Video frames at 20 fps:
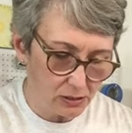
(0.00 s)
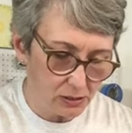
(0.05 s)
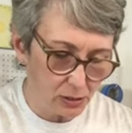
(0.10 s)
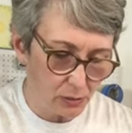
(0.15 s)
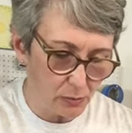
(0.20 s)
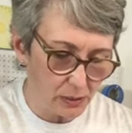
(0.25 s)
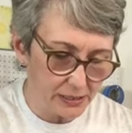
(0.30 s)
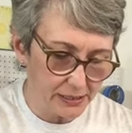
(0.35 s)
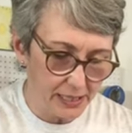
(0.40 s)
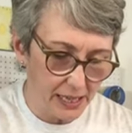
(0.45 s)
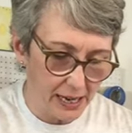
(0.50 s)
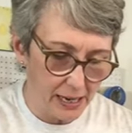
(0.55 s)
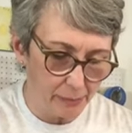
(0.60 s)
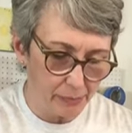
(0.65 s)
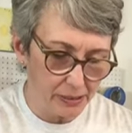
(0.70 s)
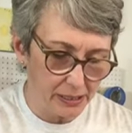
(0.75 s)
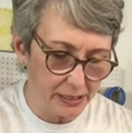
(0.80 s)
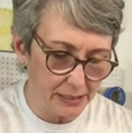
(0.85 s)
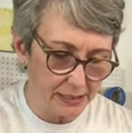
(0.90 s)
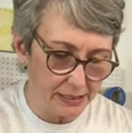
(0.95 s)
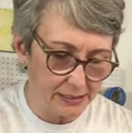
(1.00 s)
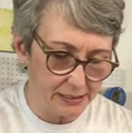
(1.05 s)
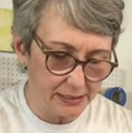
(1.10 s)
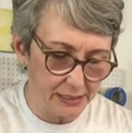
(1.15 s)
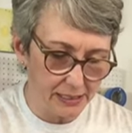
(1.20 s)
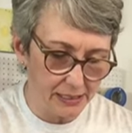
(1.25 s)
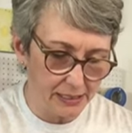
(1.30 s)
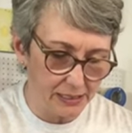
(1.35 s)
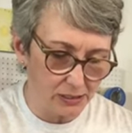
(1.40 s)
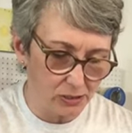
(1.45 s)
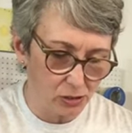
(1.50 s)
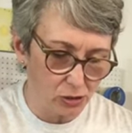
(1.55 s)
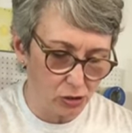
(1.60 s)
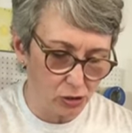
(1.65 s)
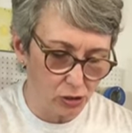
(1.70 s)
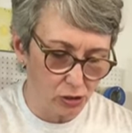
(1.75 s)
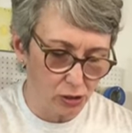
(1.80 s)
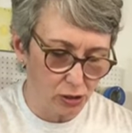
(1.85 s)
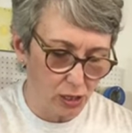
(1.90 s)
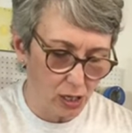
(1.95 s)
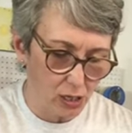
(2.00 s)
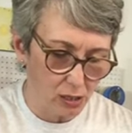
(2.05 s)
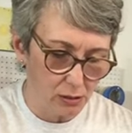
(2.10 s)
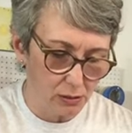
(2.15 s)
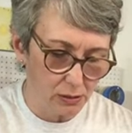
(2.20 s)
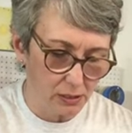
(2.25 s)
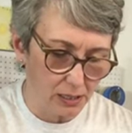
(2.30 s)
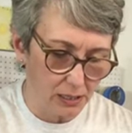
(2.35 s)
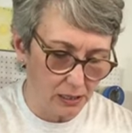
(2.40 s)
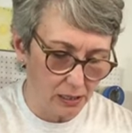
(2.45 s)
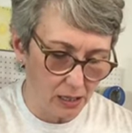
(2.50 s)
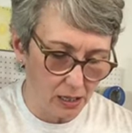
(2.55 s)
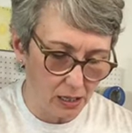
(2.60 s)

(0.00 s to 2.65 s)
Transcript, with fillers: So what's happening is it is soaking